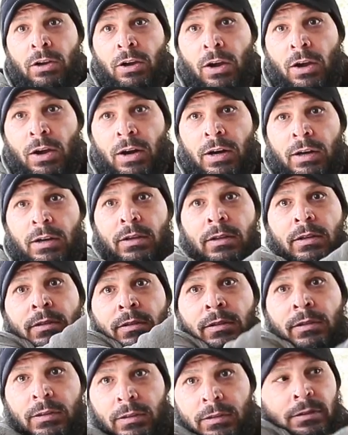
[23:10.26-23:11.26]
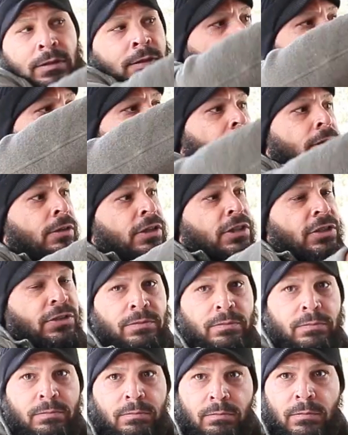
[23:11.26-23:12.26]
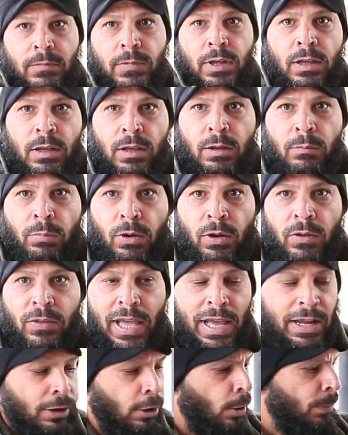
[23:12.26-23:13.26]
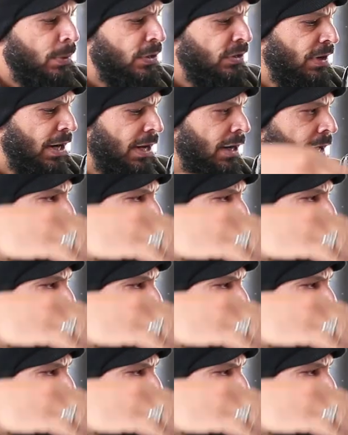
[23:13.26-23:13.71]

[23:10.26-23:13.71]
car, just pull that, opens right